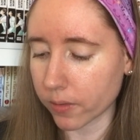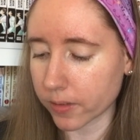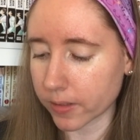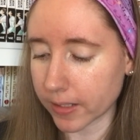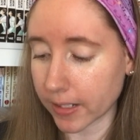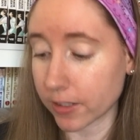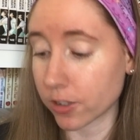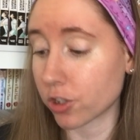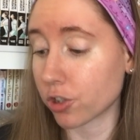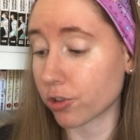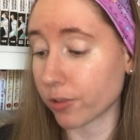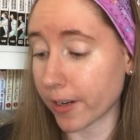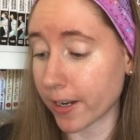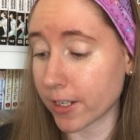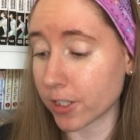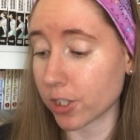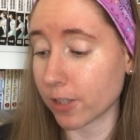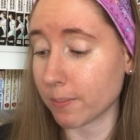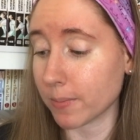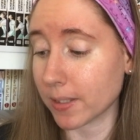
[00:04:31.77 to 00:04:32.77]
yeah,
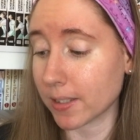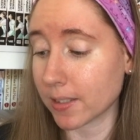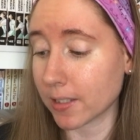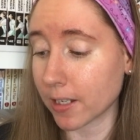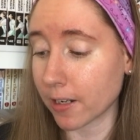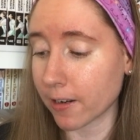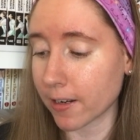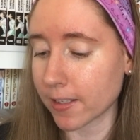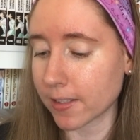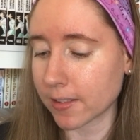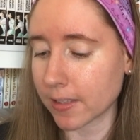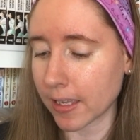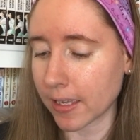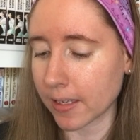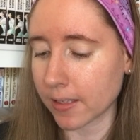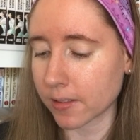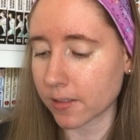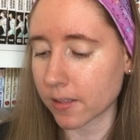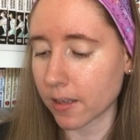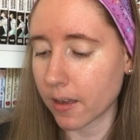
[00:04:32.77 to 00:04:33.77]
strange and mysterious
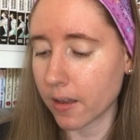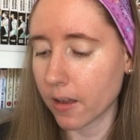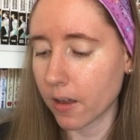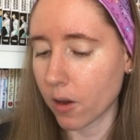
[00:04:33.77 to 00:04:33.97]
things